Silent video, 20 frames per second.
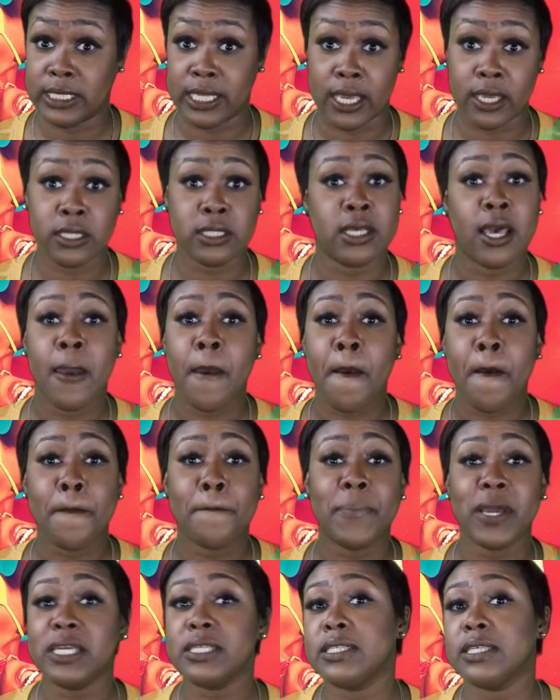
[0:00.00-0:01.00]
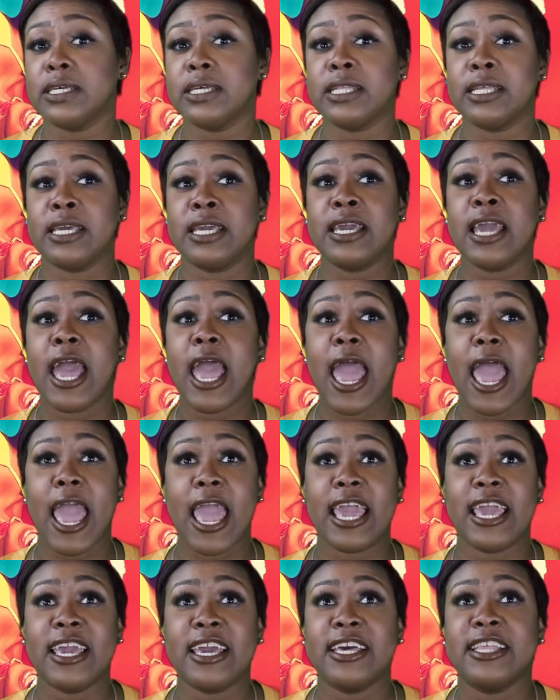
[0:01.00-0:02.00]
sex, basically.
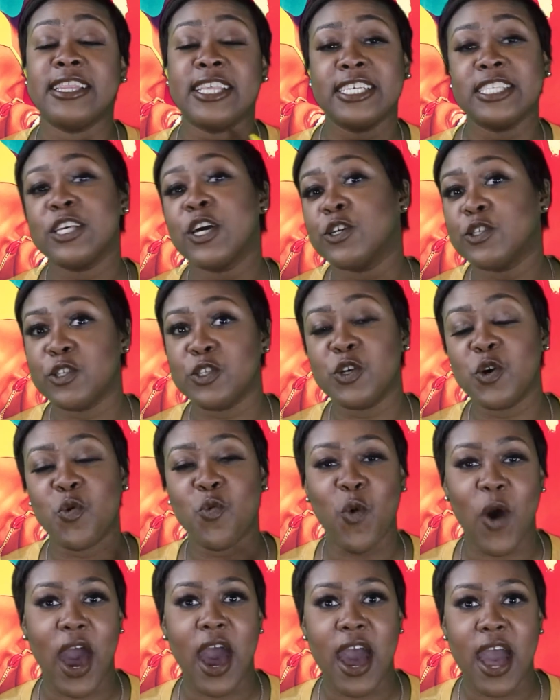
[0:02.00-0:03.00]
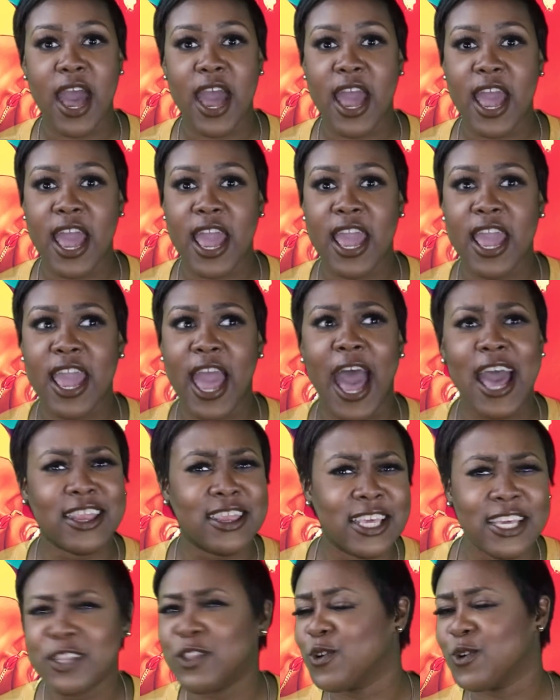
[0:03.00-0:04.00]
And this goes into why I
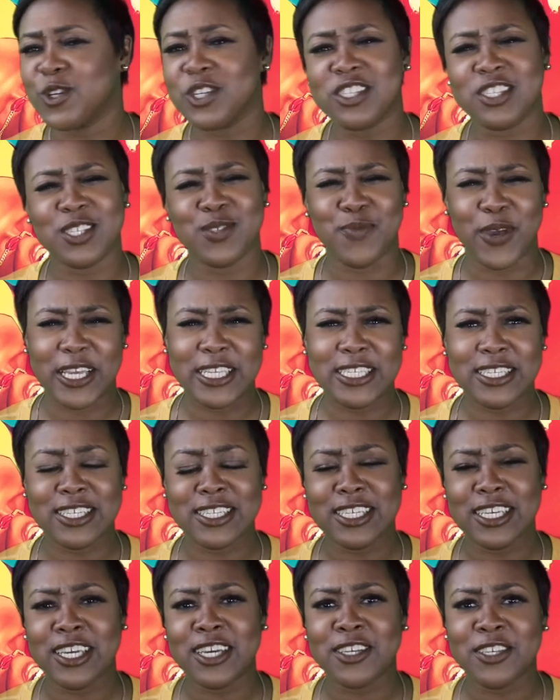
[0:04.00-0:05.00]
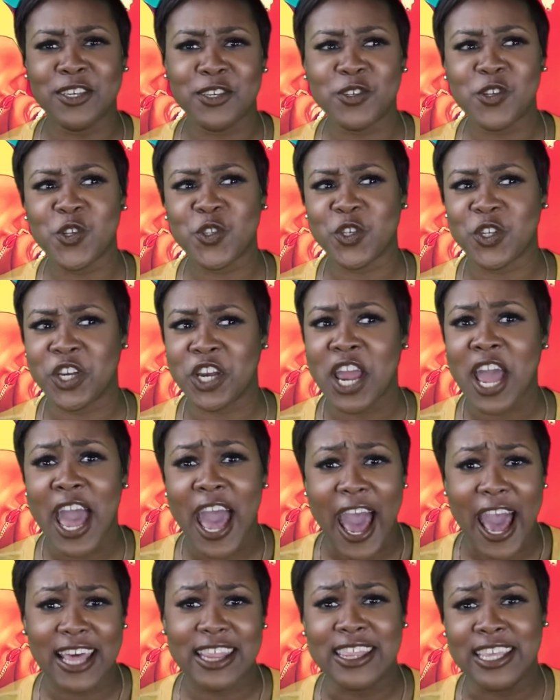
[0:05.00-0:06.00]
think Lawrence is basically a user.
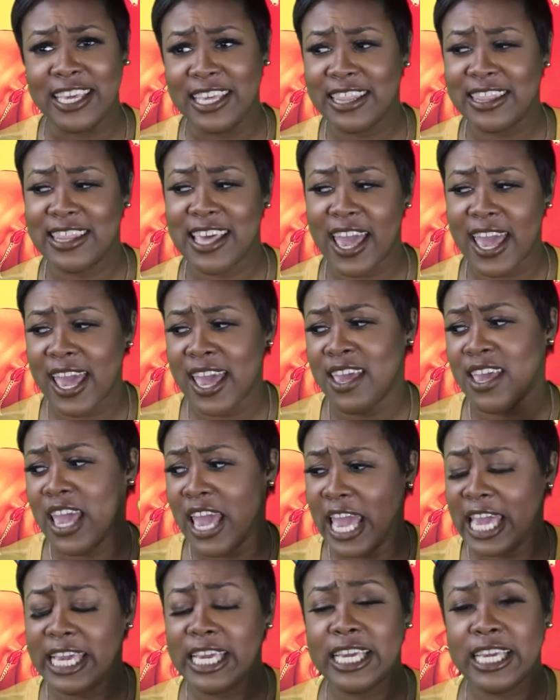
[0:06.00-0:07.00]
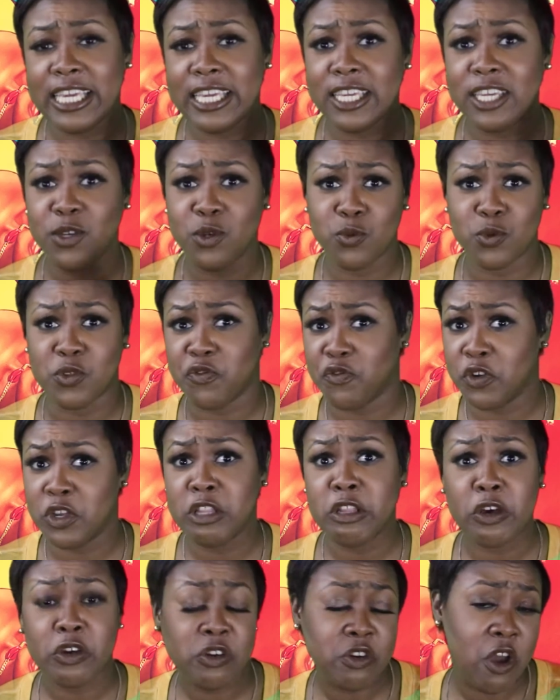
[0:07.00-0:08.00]
I think that he was
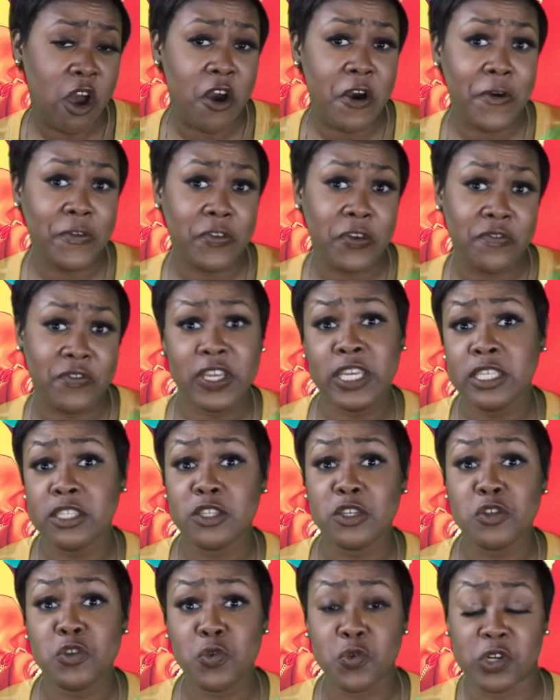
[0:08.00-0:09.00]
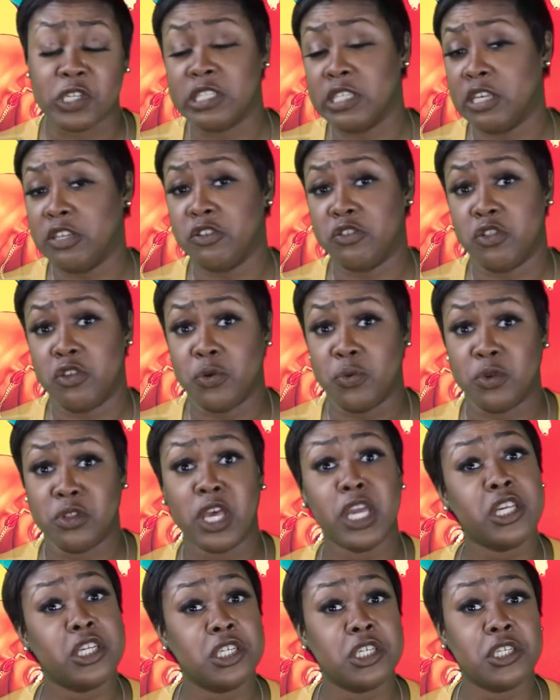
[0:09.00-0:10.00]
freeloading off of Issa towards the end of their
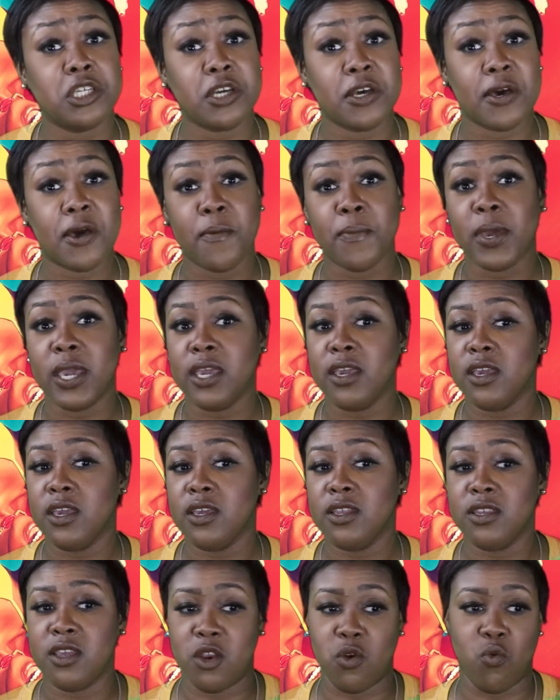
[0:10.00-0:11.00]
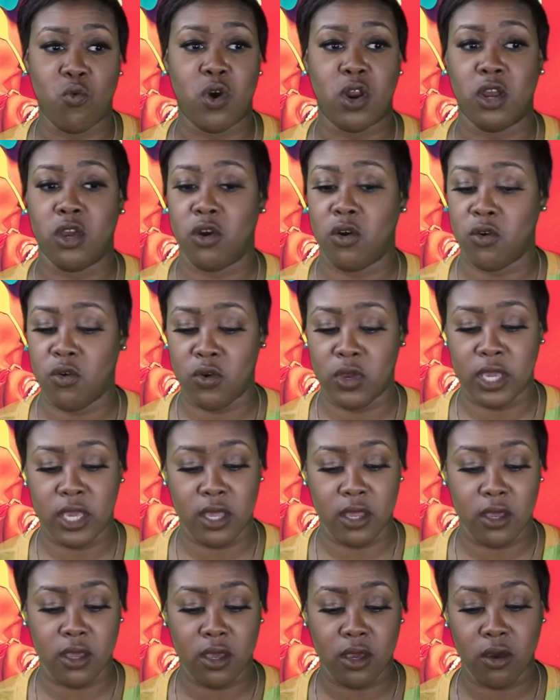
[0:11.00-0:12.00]
relationship. He didn't want to go
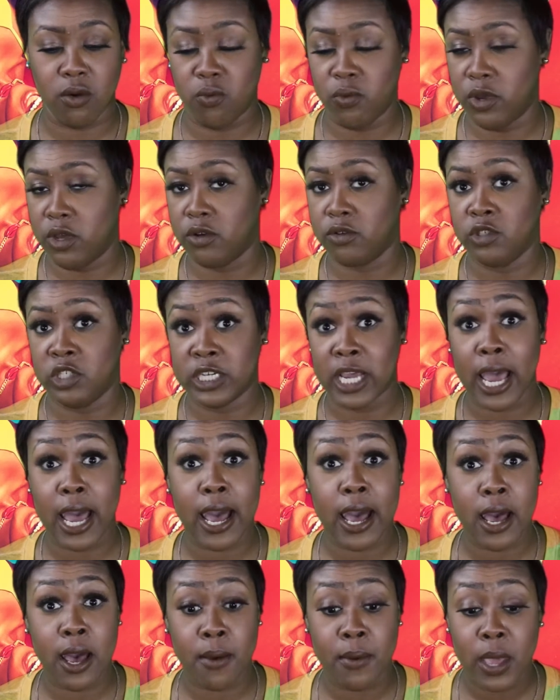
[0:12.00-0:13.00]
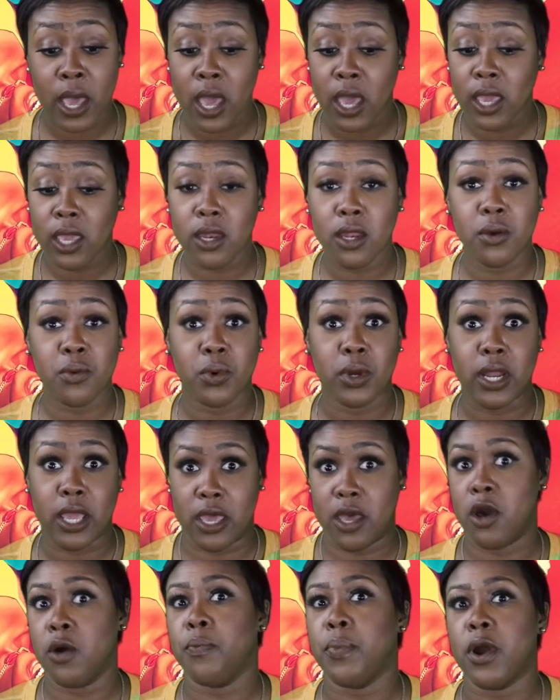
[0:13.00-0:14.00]
get a real job. He didn't want to
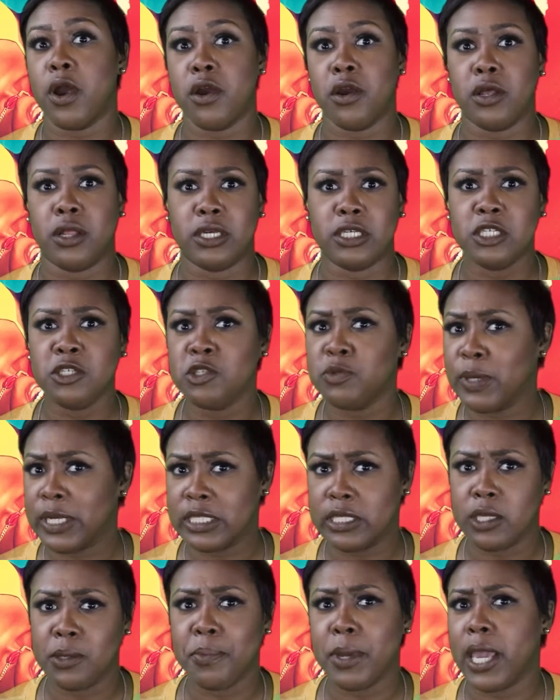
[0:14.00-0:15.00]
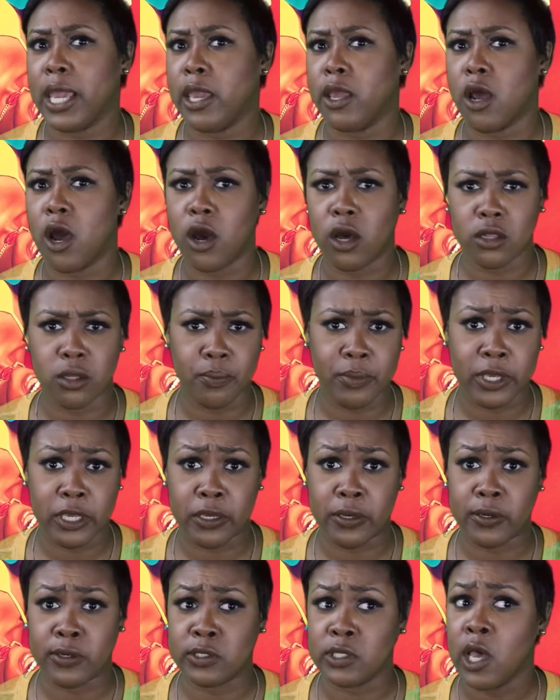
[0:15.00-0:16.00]
help her. Like, she was basically paying all the
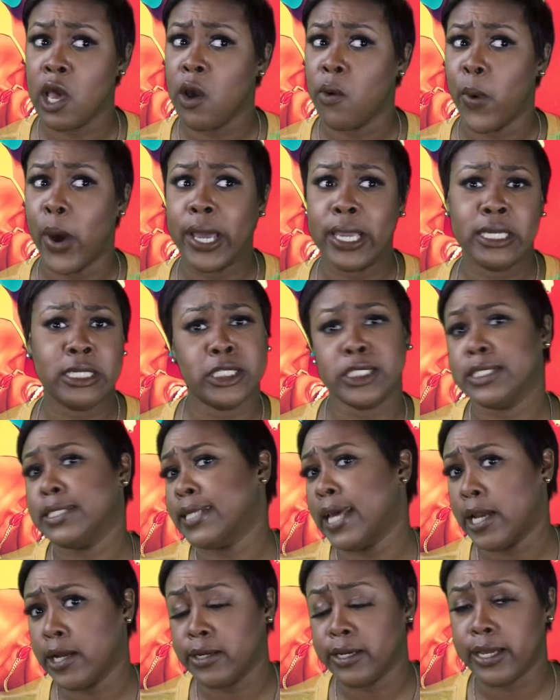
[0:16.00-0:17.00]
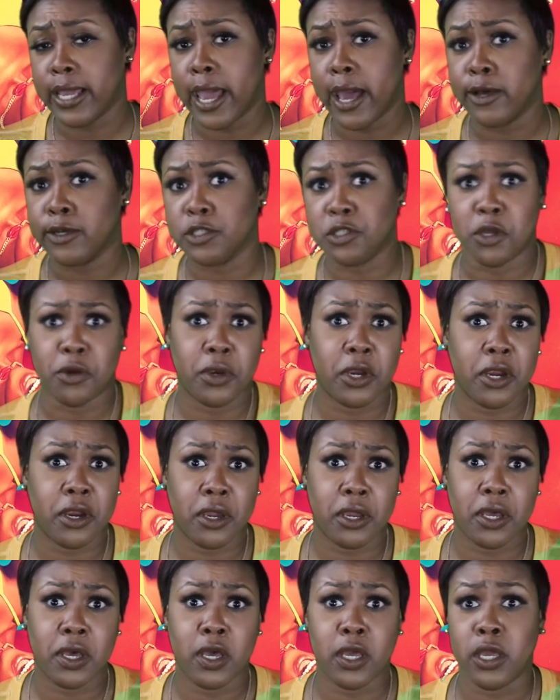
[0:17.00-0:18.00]
bills while he just sat on the couch, no
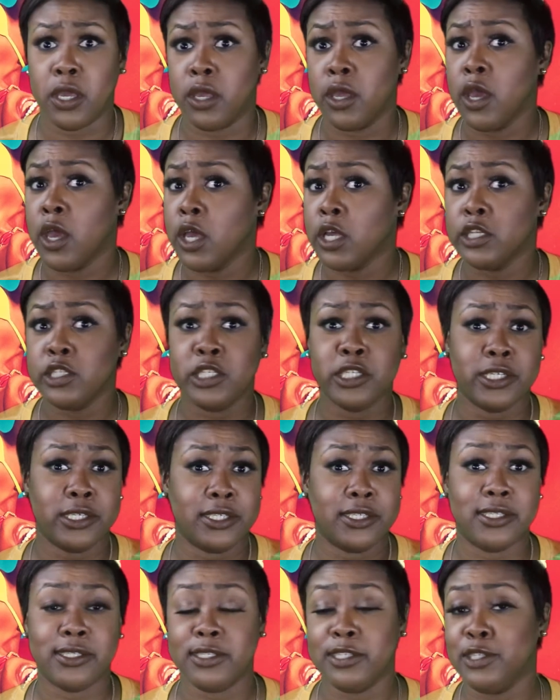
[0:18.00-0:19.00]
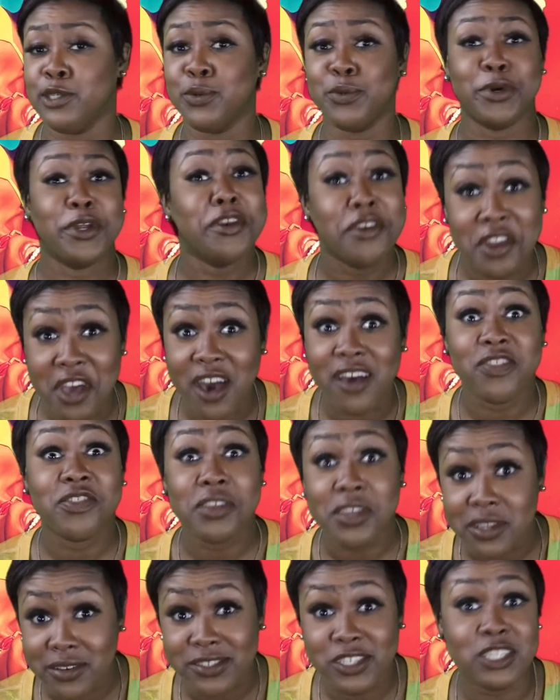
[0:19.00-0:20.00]
haircut, just doing
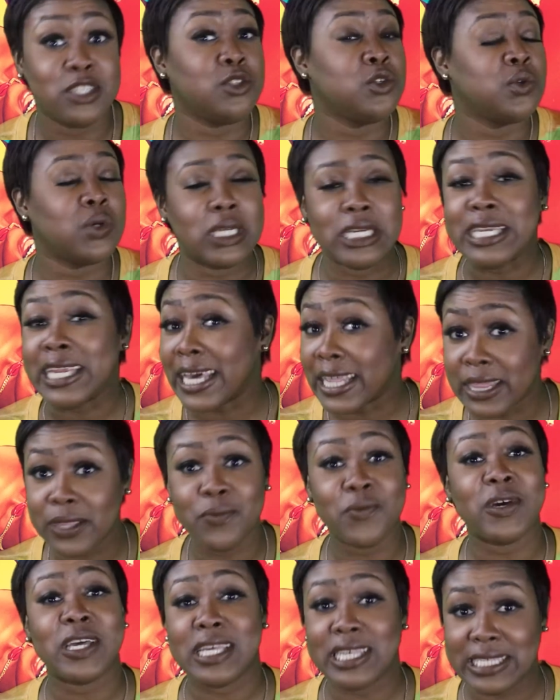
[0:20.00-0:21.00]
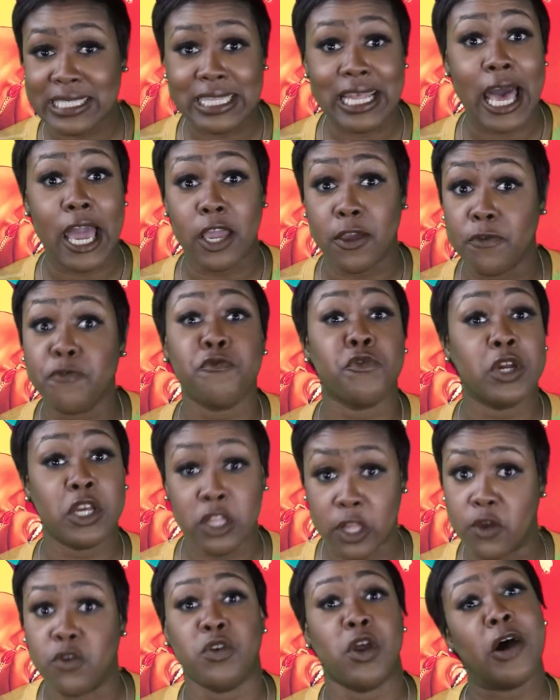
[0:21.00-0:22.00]
nothing. Just doing nothing with his life,
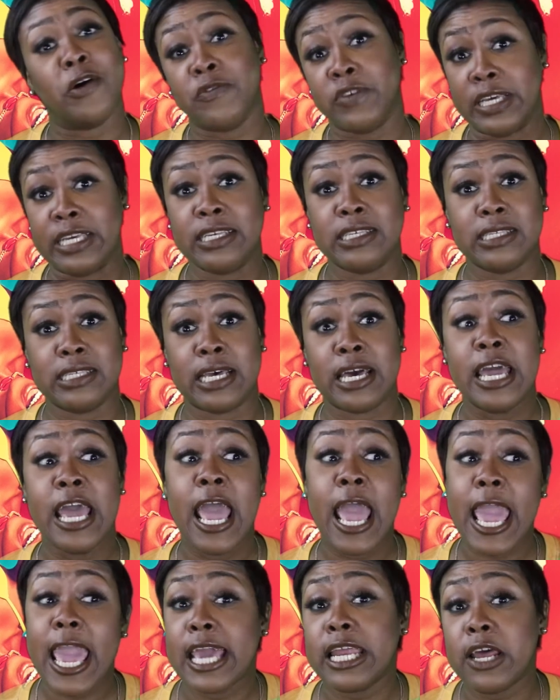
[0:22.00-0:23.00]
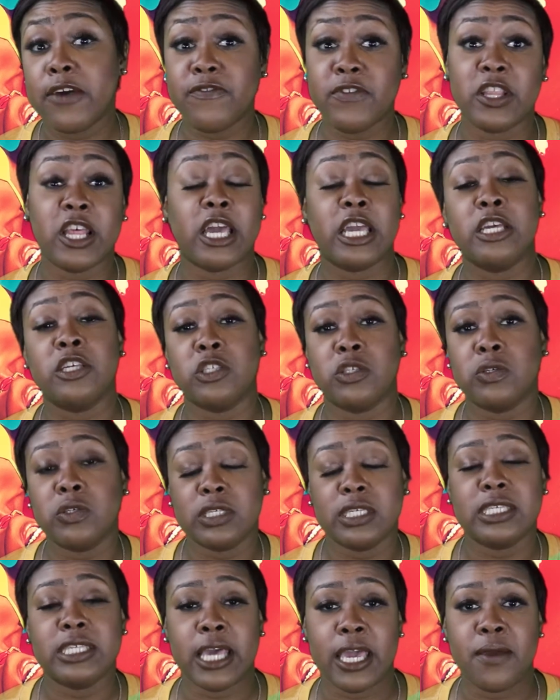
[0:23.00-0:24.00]
freeloading off of Issa. And I feel like he's doing
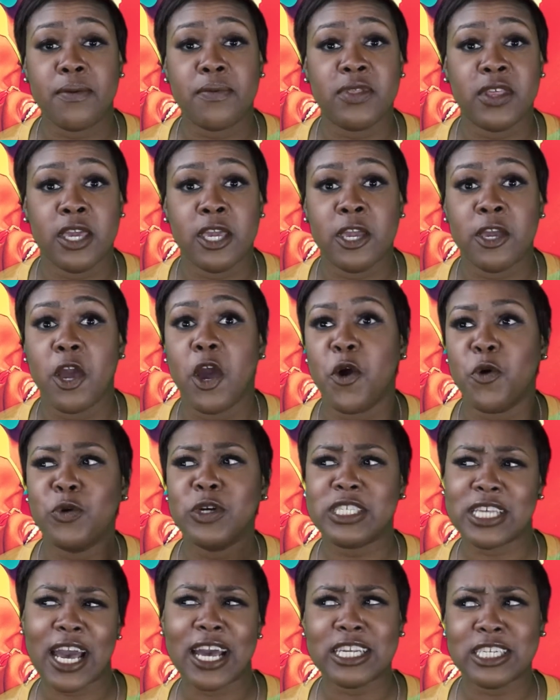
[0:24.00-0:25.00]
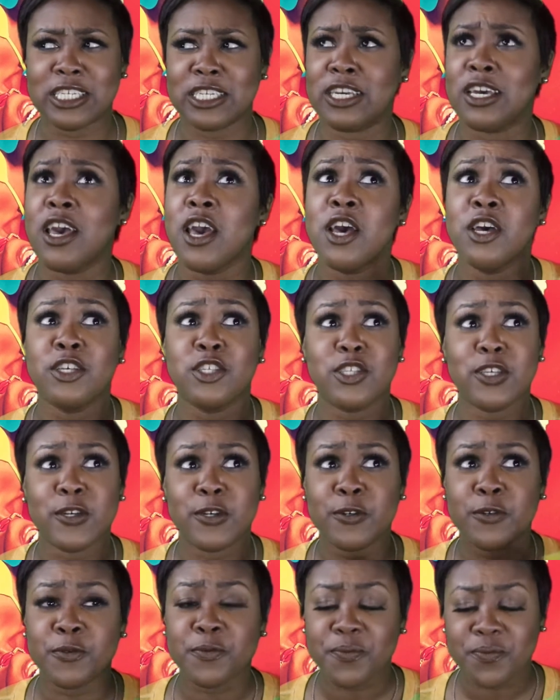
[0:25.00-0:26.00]
the same thing with Tasha.
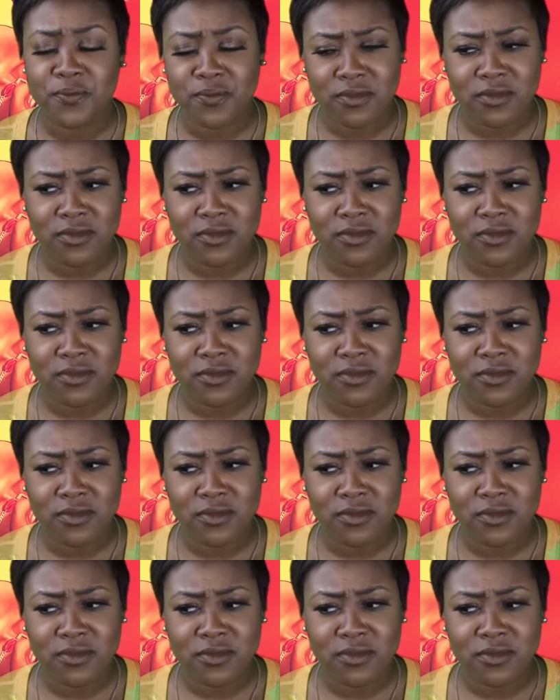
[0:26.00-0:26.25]
So